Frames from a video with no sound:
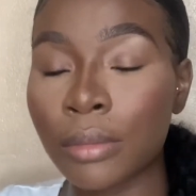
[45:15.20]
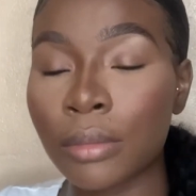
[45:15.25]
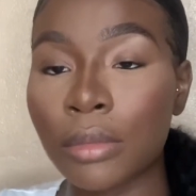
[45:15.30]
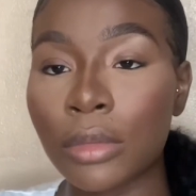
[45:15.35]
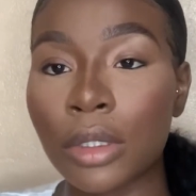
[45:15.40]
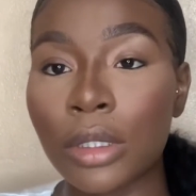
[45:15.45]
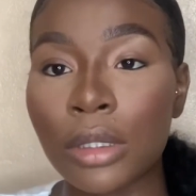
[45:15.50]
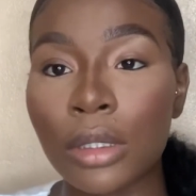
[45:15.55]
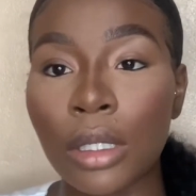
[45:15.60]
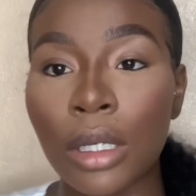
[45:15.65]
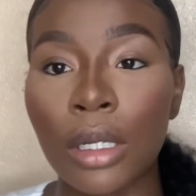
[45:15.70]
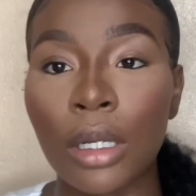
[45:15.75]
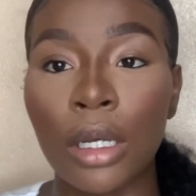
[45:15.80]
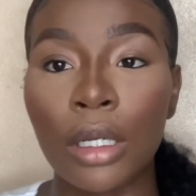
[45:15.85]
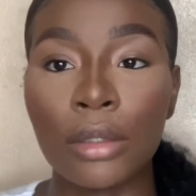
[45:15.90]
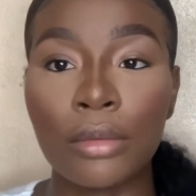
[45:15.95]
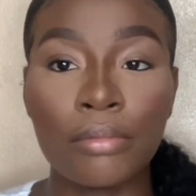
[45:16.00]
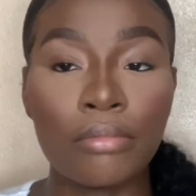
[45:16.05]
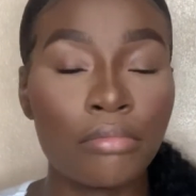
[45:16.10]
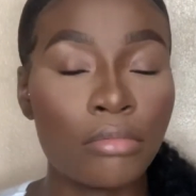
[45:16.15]
just like that.
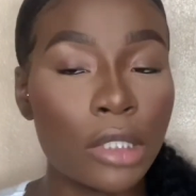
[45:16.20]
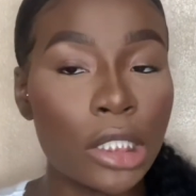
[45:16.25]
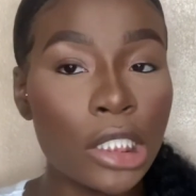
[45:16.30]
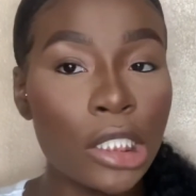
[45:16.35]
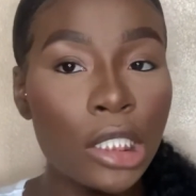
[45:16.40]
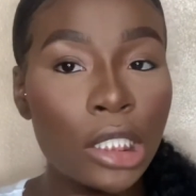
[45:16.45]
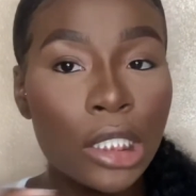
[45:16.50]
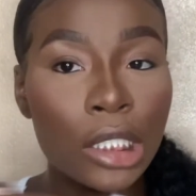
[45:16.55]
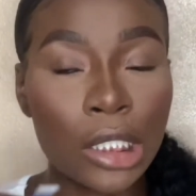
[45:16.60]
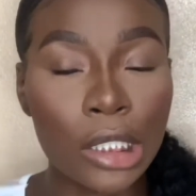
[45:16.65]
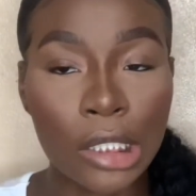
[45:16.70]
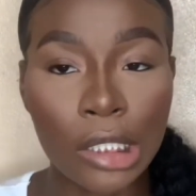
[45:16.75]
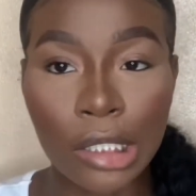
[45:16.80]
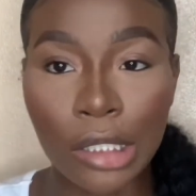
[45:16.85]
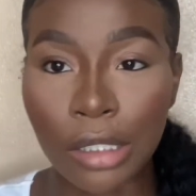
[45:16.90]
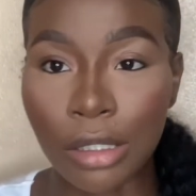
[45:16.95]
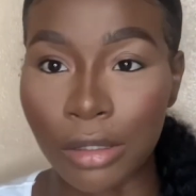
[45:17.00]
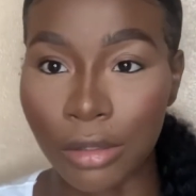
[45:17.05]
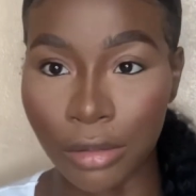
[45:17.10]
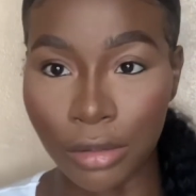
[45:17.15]

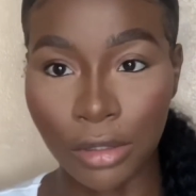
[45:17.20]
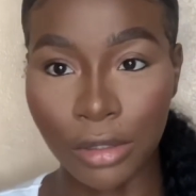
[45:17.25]
Easy.